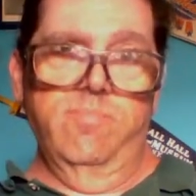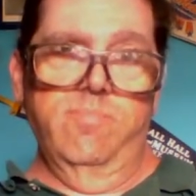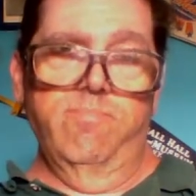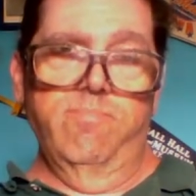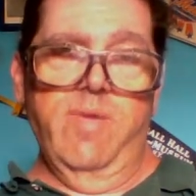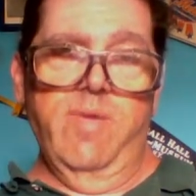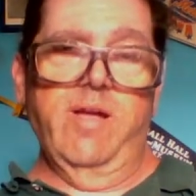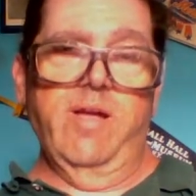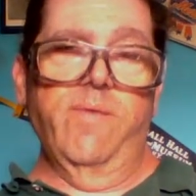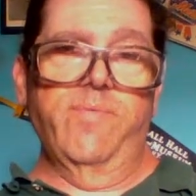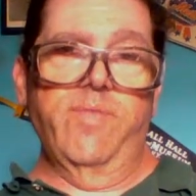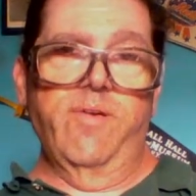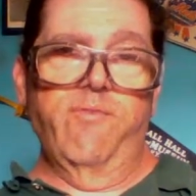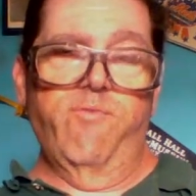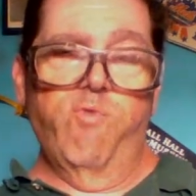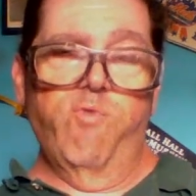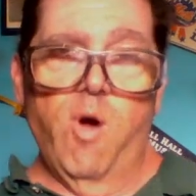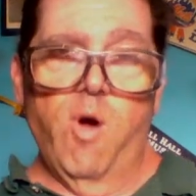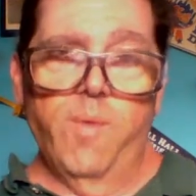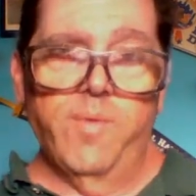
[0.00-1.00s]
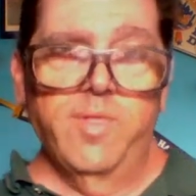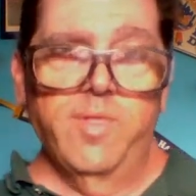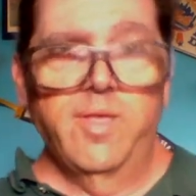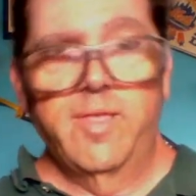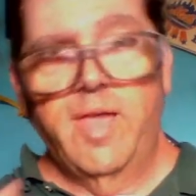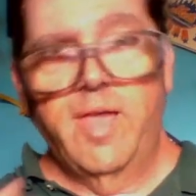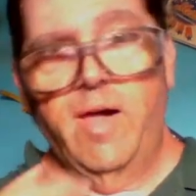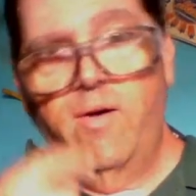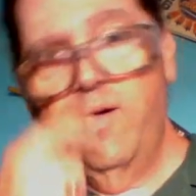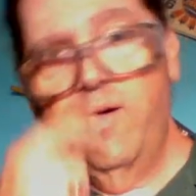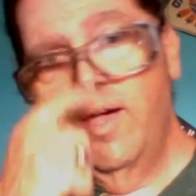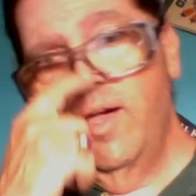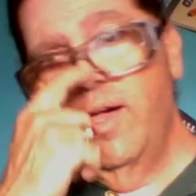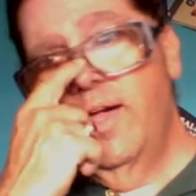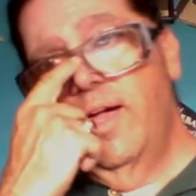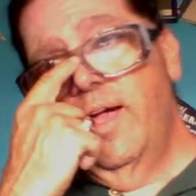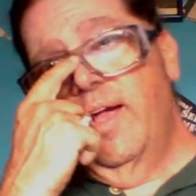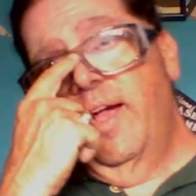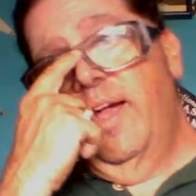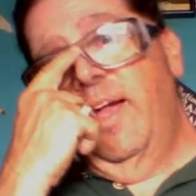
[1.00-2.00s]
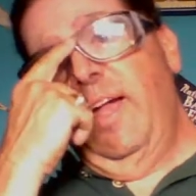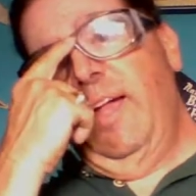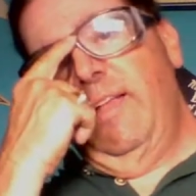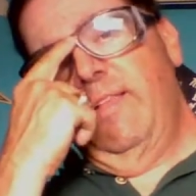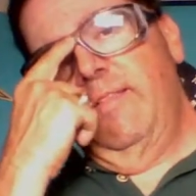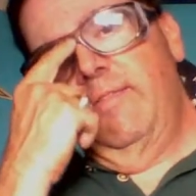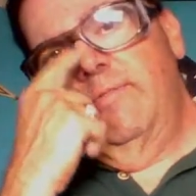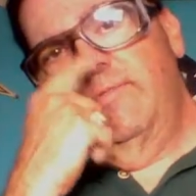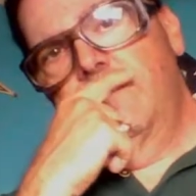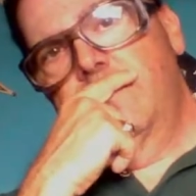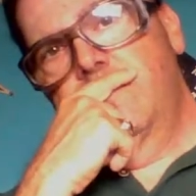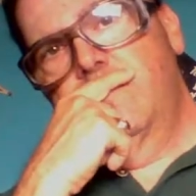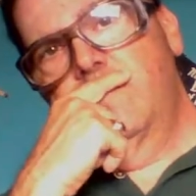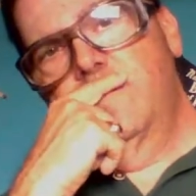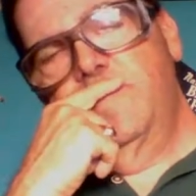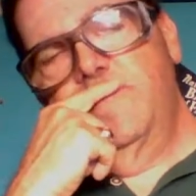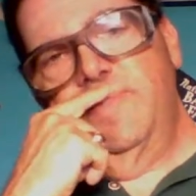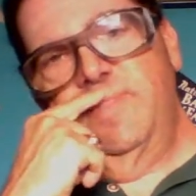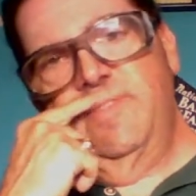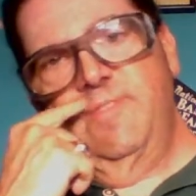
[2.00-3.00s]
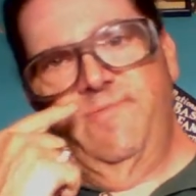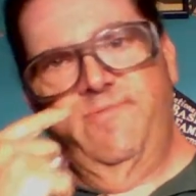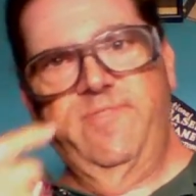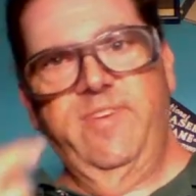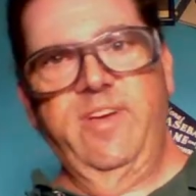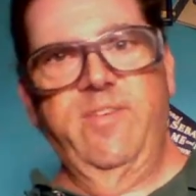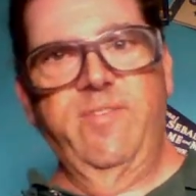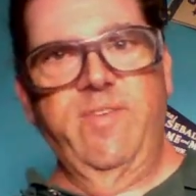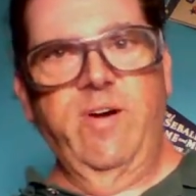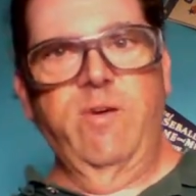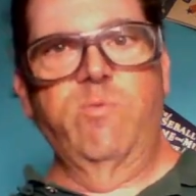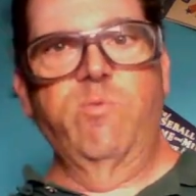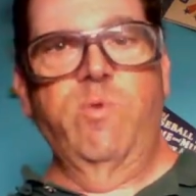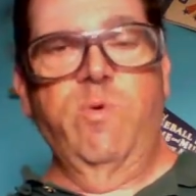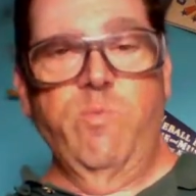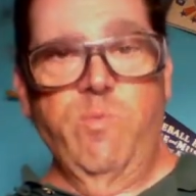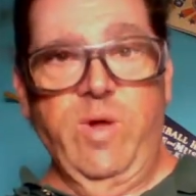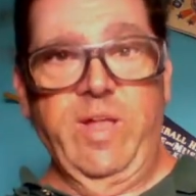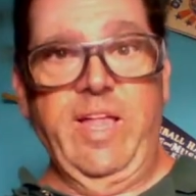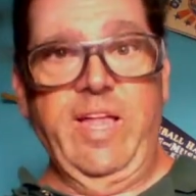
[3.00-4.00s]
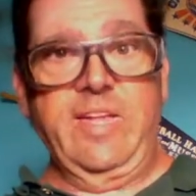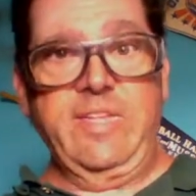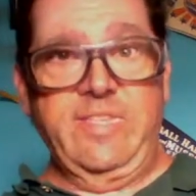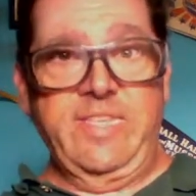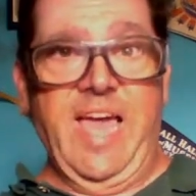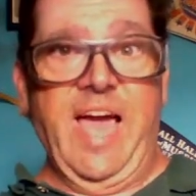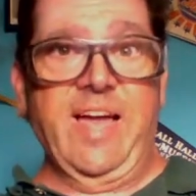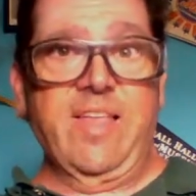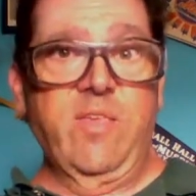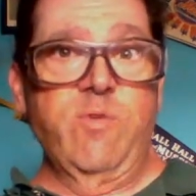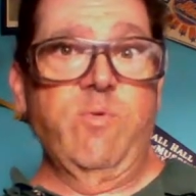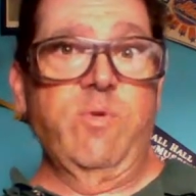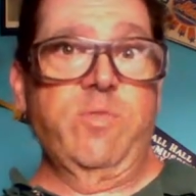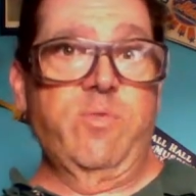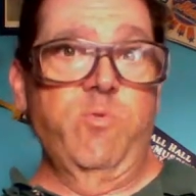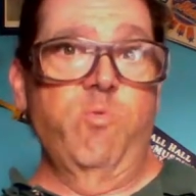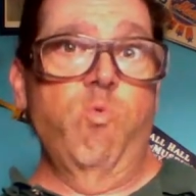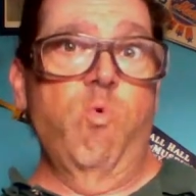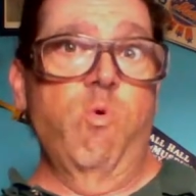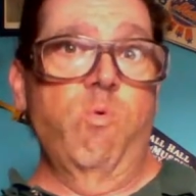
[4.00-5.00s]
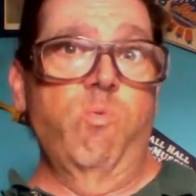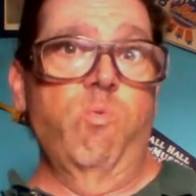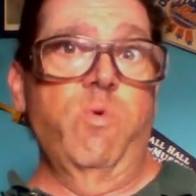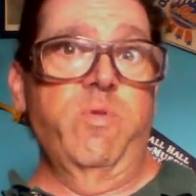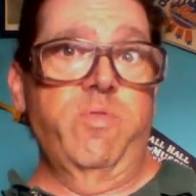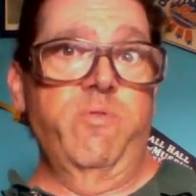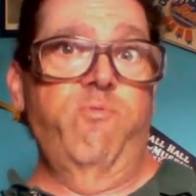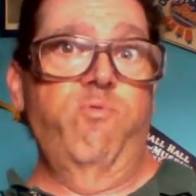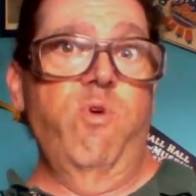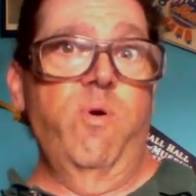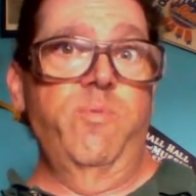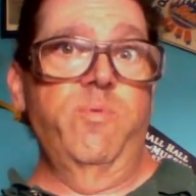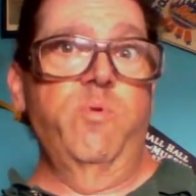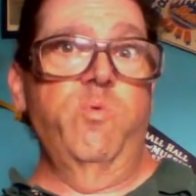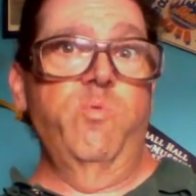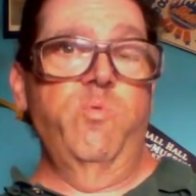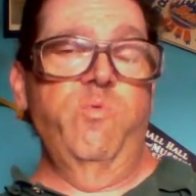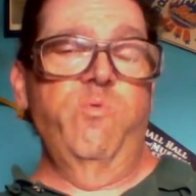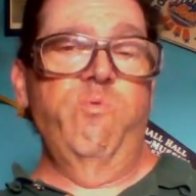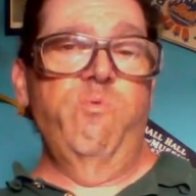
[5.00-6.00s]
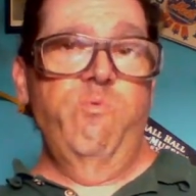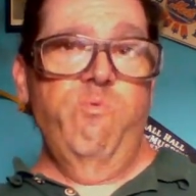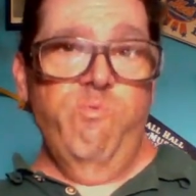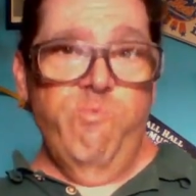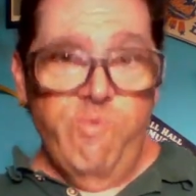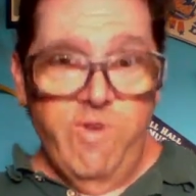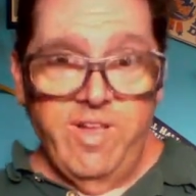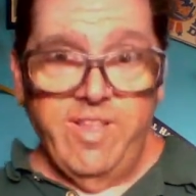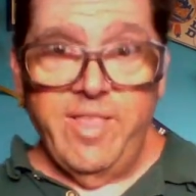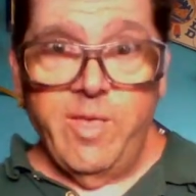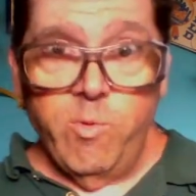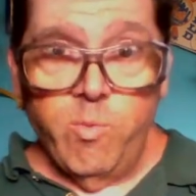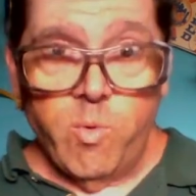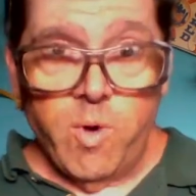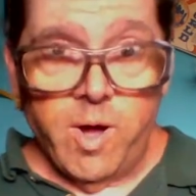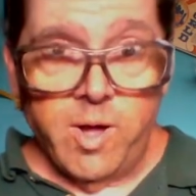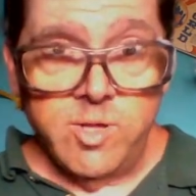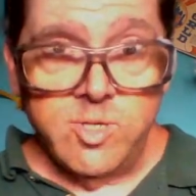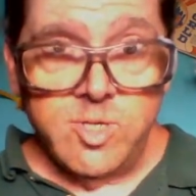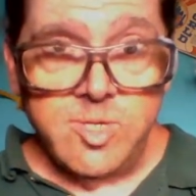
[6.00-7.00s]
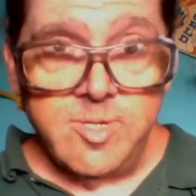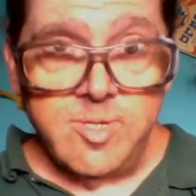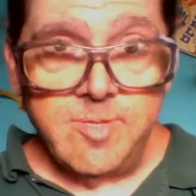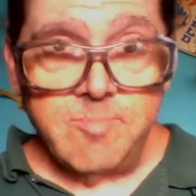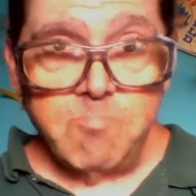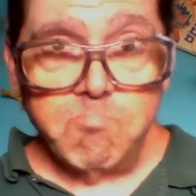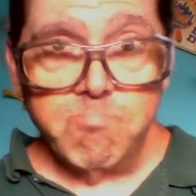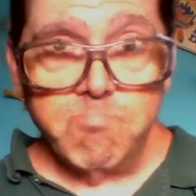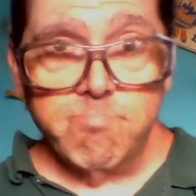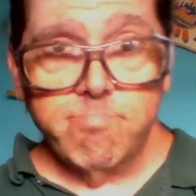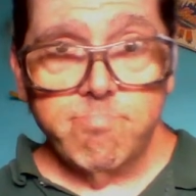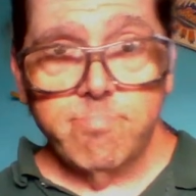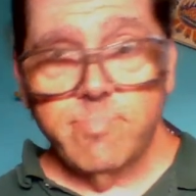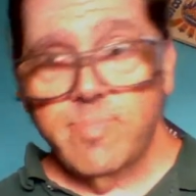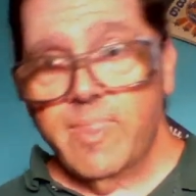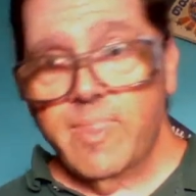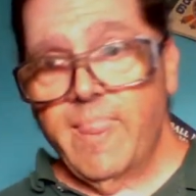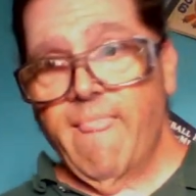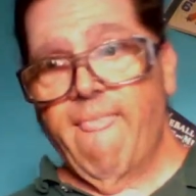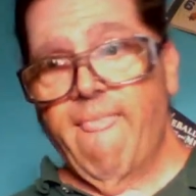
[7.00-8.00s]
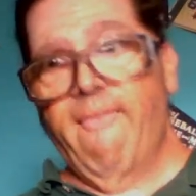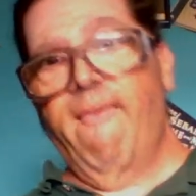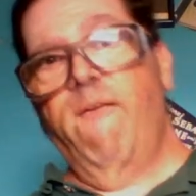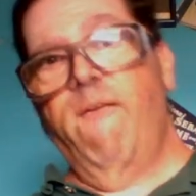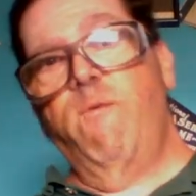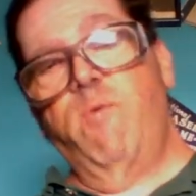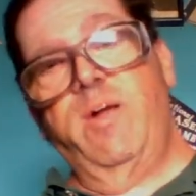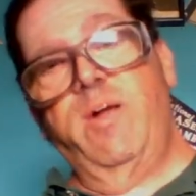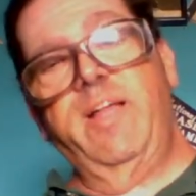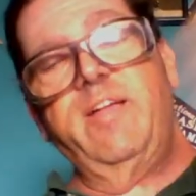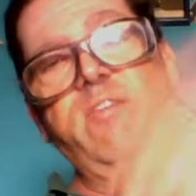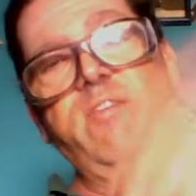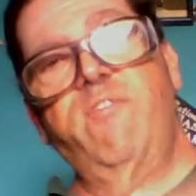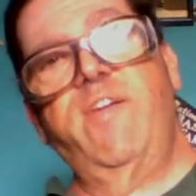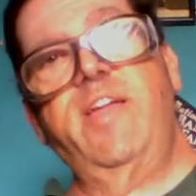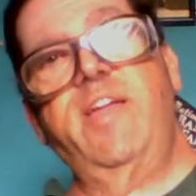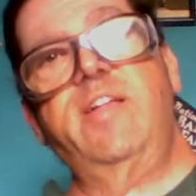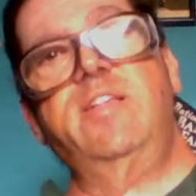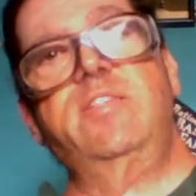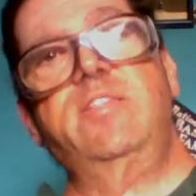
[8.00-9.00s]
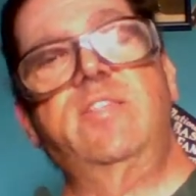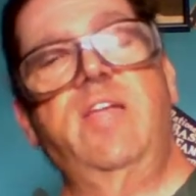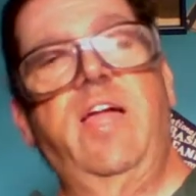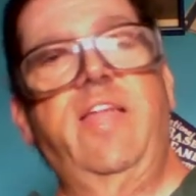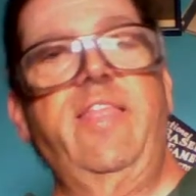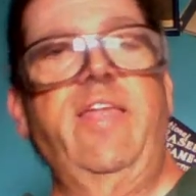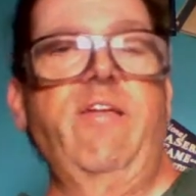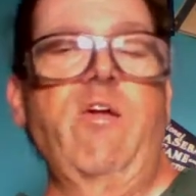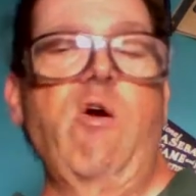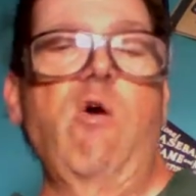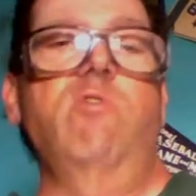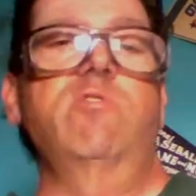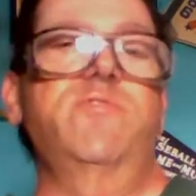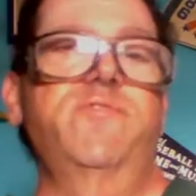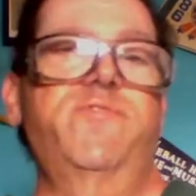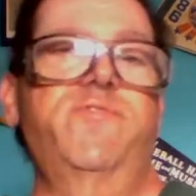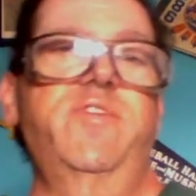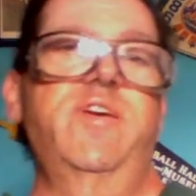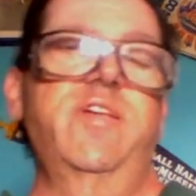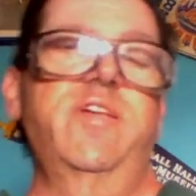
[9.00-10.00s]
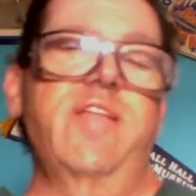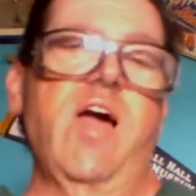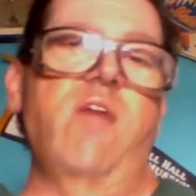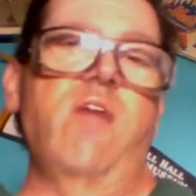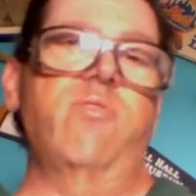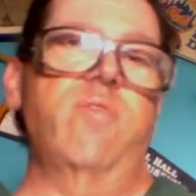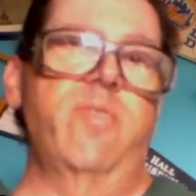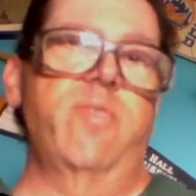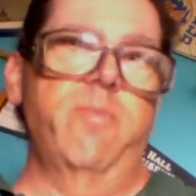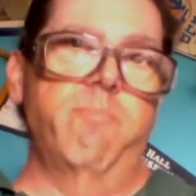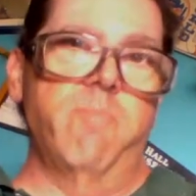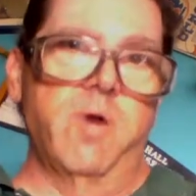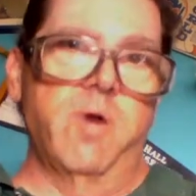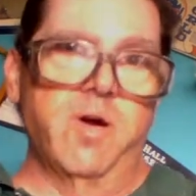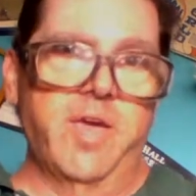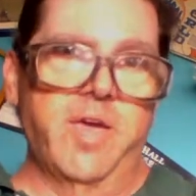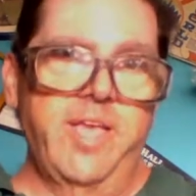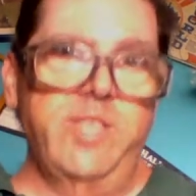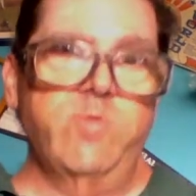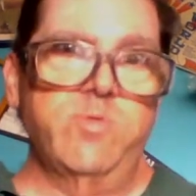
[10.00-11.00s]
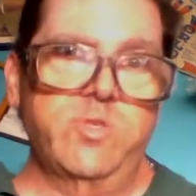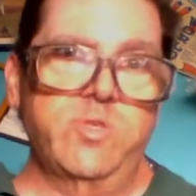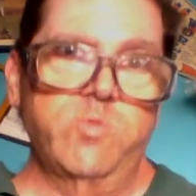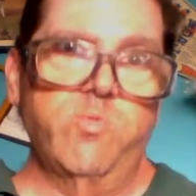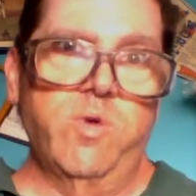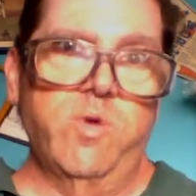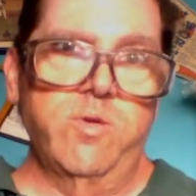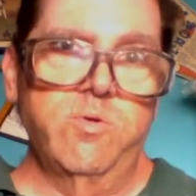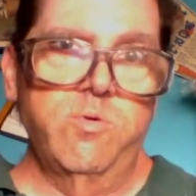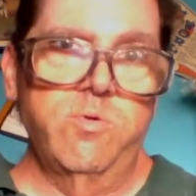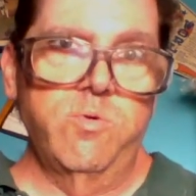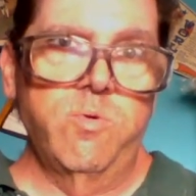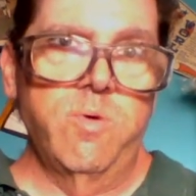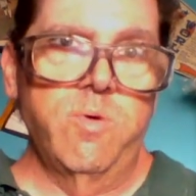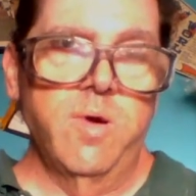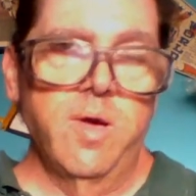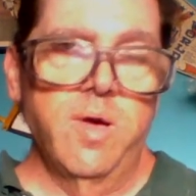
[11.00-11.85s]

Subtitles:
make up their formula now, and you figure out what the formula really was. And what ingredients, and they also figured out that the monkeys was the one who,